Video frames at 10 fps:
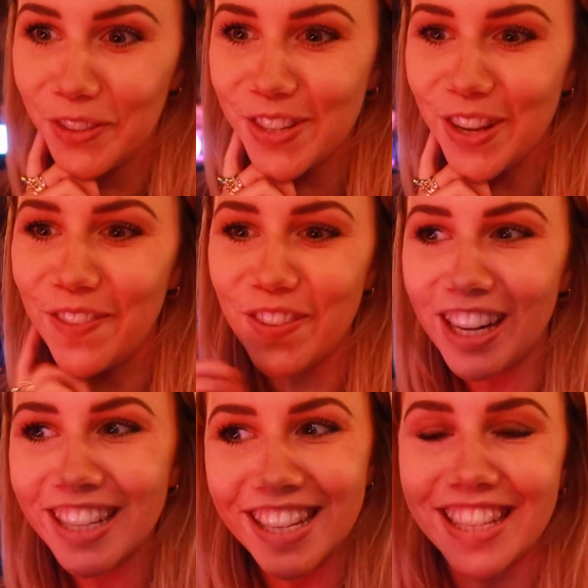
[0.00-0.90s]
So,
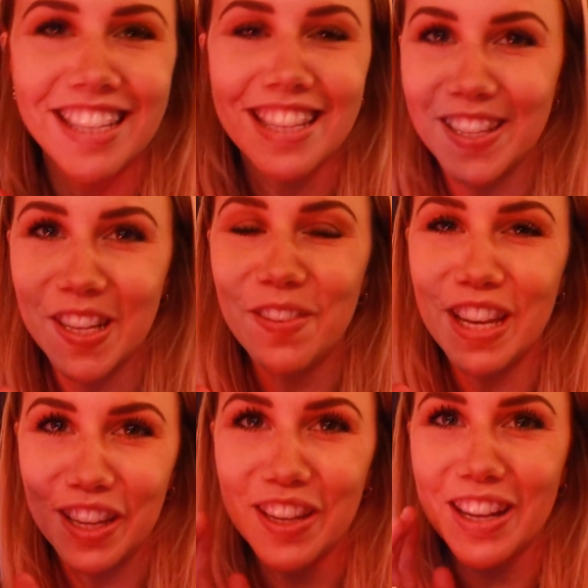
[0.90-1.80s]
very excited. This is going to
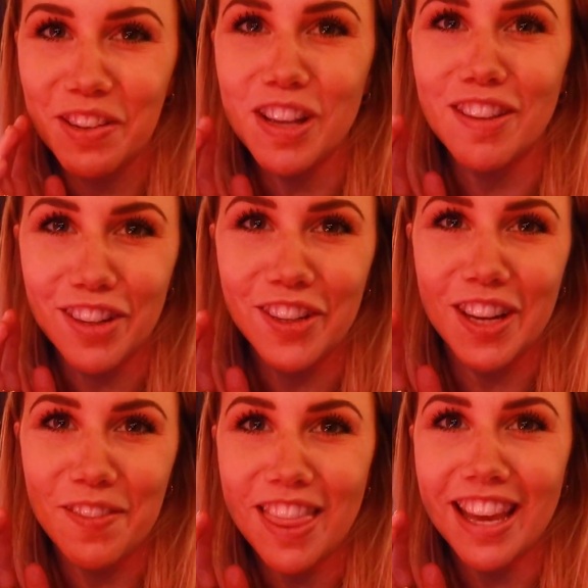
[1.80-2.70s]
be a good little bit of vlog
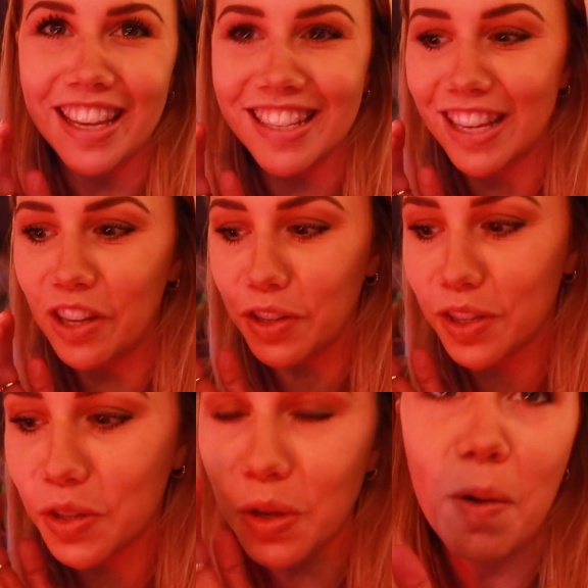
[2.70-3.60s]
clip, I think, because it
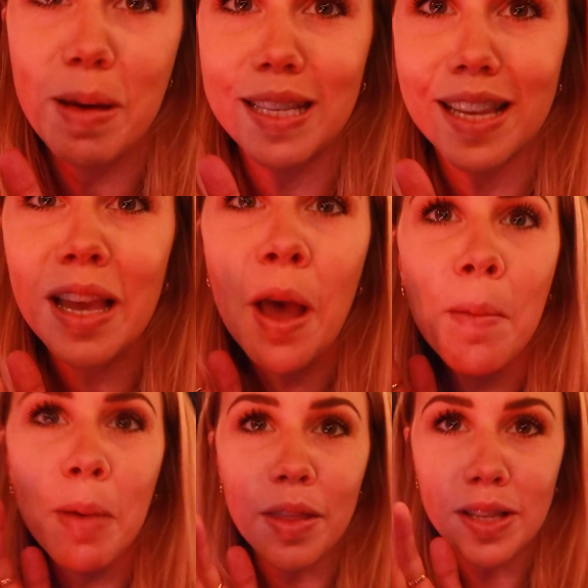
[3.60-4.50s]
looks so amazing.
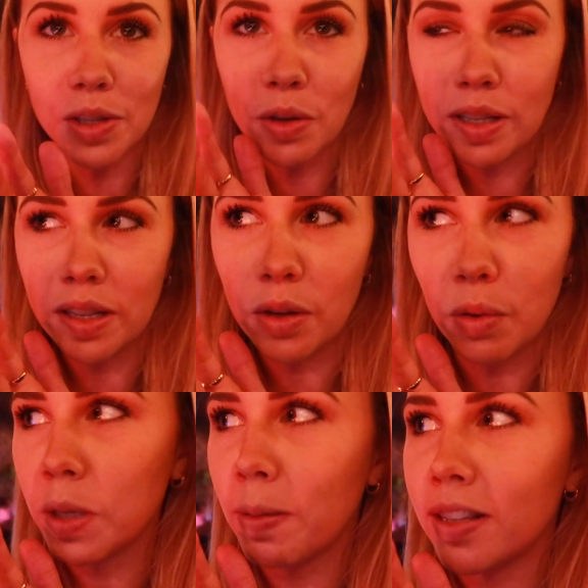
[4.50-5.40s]
But this is honestly the
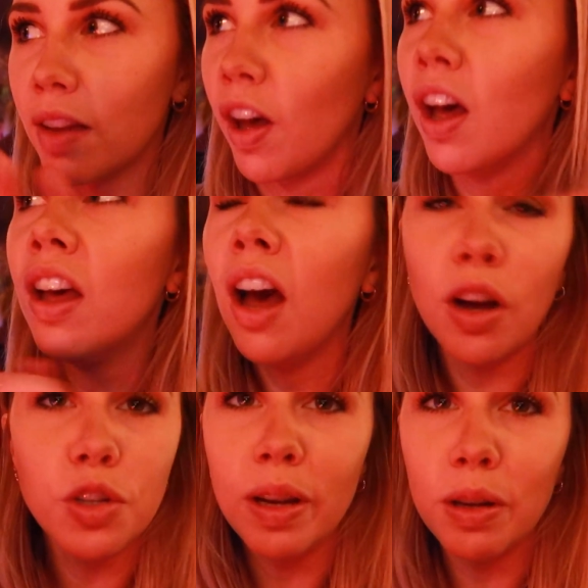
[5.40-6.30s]
coolest place ever.
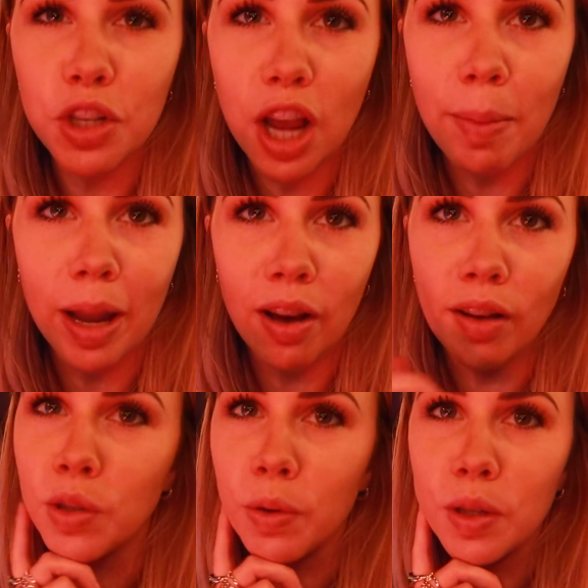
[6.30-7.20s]
I'll do a little chat about it
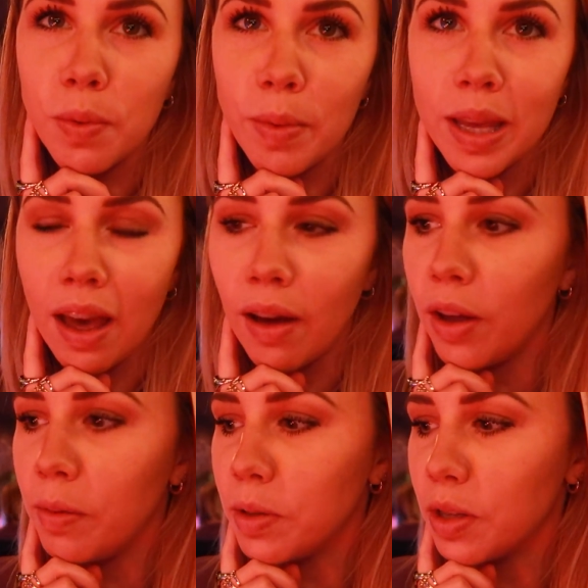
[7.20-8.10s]
afterwards when we get
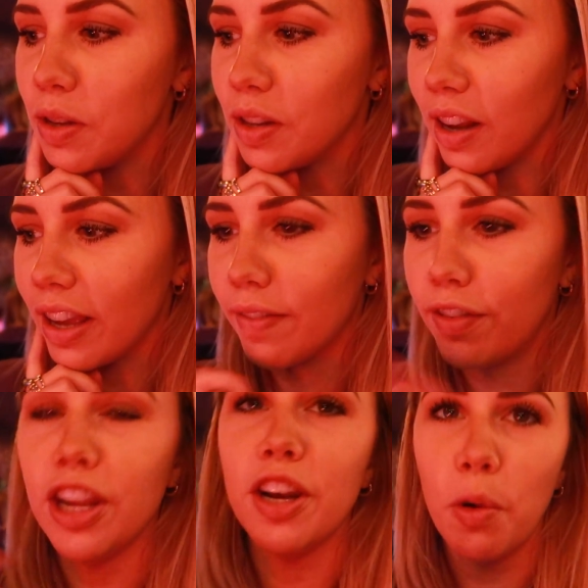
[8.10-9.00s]
home, so you can like
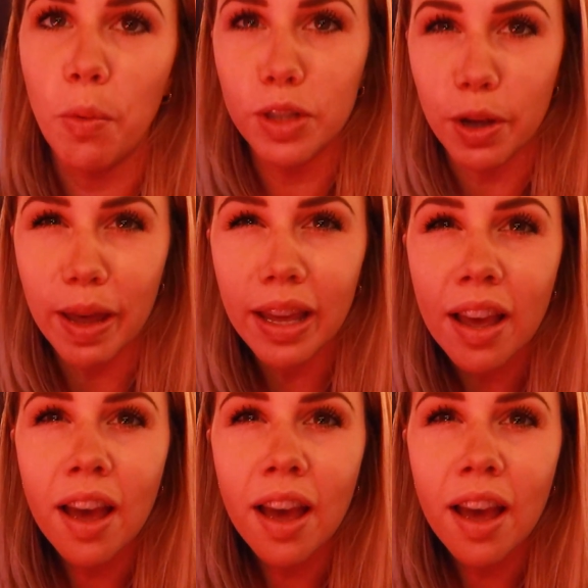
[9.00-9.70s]
fully know what we're doing.